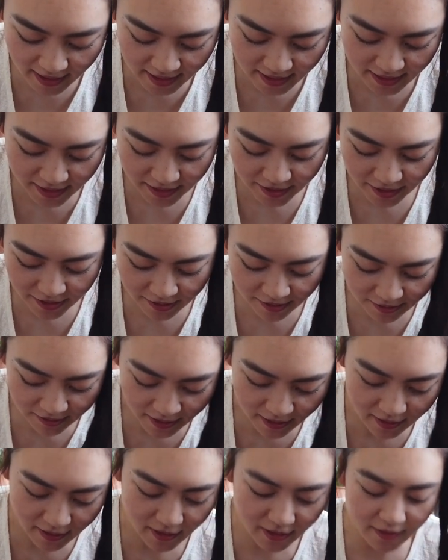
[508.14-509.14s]
gotten to
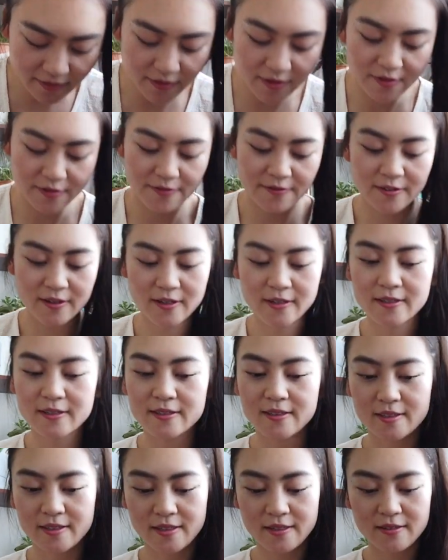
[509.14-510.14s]
a lot of the
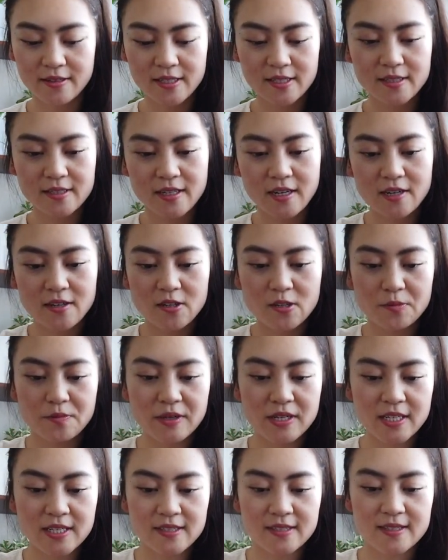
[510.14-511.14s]
ferns, so let's start
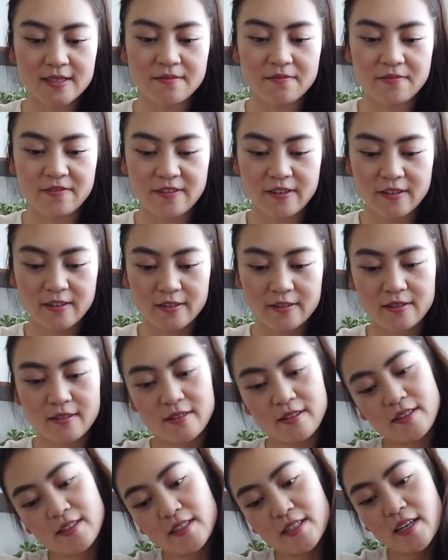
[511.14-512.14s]
opening some
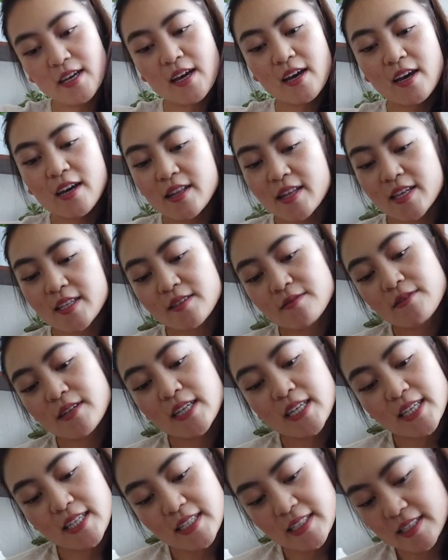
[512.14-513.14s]
ferns. This
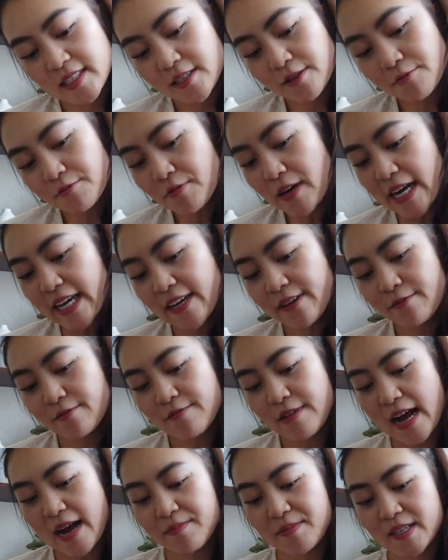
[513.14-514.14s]
one is the white
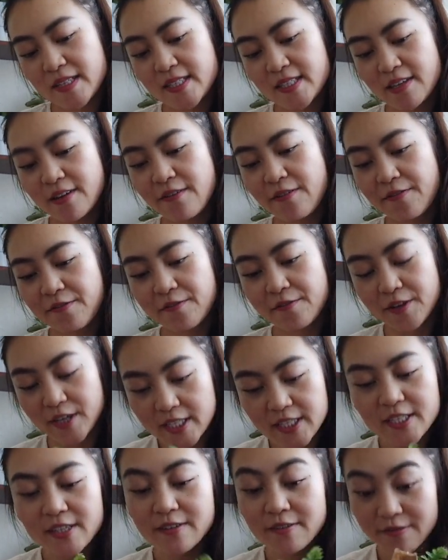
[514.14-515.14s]
rabbit's
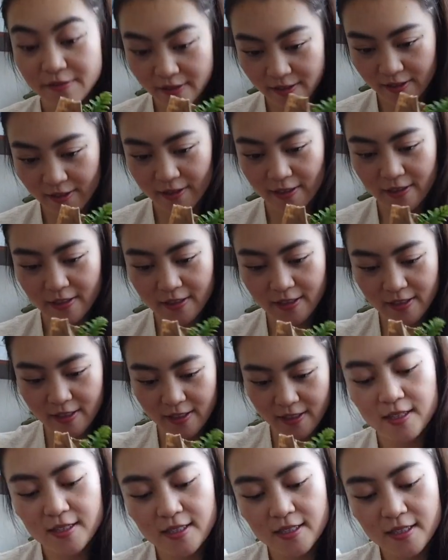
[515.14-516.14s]
foot fern.
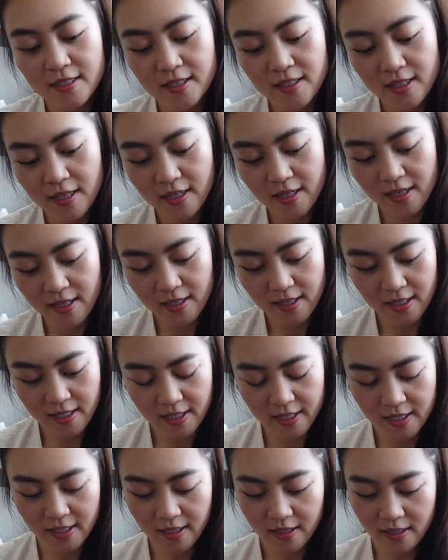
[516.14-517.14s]
Let's see
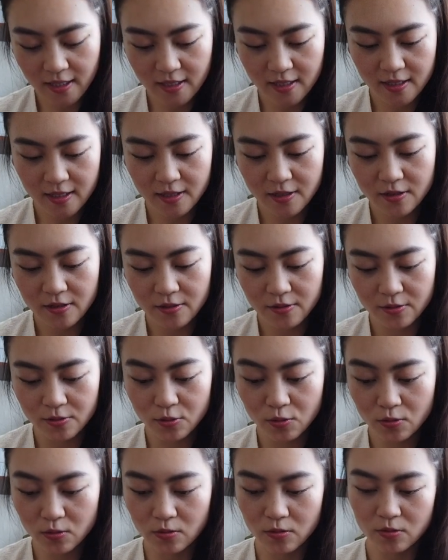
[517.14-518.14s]
here.
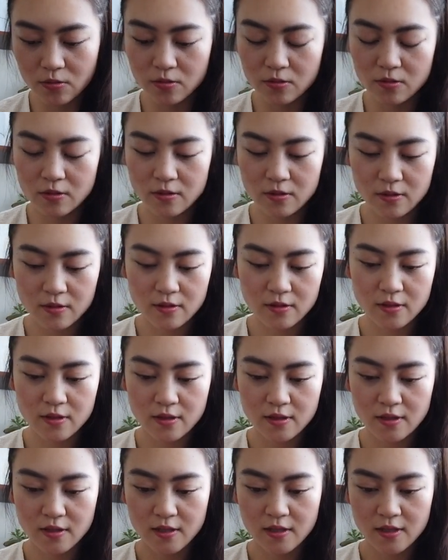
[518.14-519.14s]
Ooh,
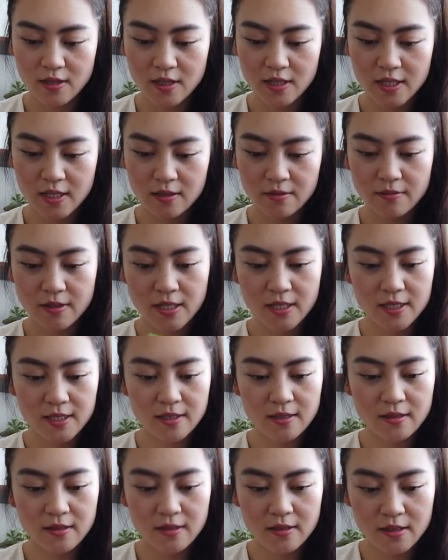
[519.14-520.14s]
this one
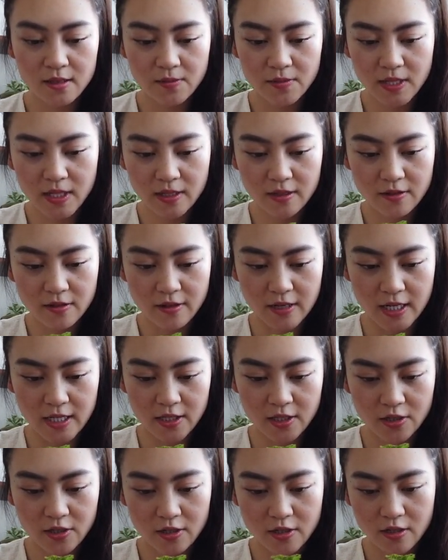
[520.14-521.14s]
is a little bit
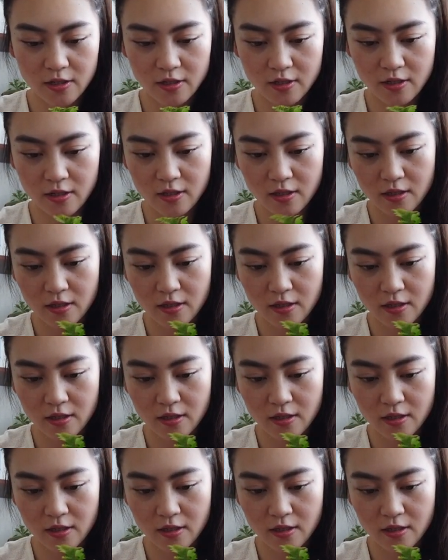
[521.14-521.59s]
crushed.